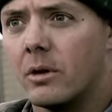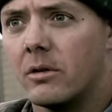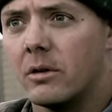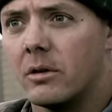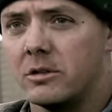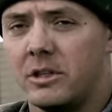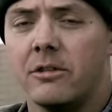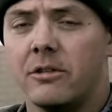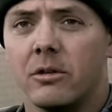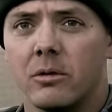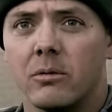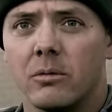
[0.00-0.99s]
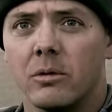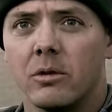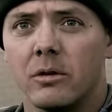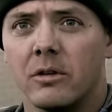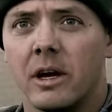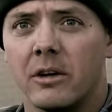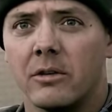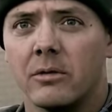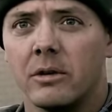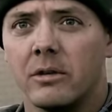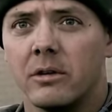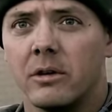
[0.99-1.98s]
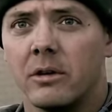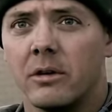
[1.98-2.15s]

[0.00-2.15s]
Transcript: association with those casualties.